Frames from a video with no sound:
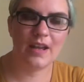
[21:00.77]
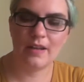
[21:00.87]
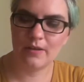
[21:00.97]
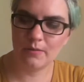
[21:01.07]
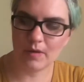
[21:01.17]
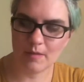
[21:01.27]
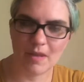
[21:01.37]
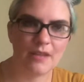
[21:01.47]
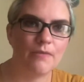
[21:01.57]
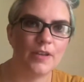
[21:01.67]
I don't want to
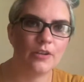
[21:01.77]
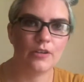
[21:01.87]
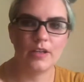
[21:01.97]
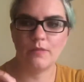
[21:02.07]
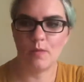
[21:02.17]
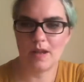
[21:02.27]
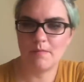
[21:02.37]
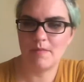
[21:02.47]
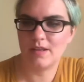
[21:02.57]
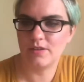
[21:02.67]
make fingering
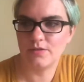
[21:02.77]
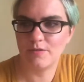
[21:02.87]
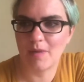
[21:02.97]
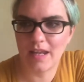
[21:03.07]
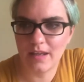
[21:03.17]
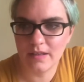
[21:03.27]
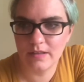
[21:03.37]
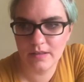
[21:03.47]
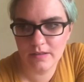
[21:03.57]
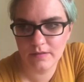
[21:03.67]
weight mittens for my
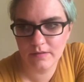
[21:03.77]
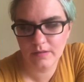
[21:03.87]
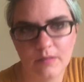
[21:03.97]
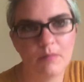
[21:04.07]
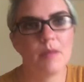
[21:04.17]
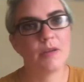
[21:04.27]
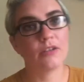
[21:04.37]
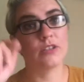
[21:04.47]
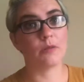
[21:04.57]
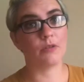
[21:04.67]
kids. Maybe
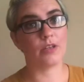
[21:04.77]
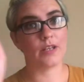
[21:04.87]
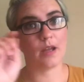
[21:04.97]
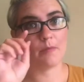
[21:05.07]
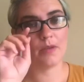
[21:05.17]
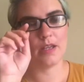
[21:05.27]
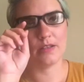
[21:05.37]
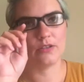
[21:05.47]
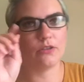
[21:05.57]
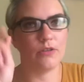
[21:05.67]
I'll double it up,
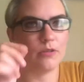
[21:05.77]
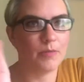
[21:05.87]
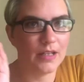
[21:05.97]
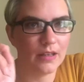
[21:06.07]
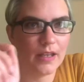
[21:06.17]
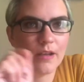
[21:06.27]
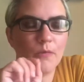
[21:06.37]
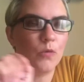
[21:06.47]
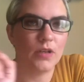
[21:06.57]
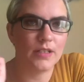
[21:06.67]
and so it'll be like a
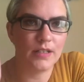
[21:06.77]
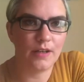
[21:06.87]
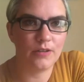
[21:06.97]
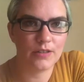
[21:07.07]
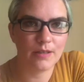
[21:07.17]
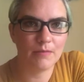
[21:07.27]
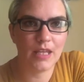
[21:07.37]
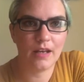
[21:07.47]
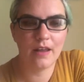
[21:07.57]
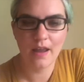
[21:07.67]
worsted or
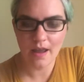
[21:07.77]
something.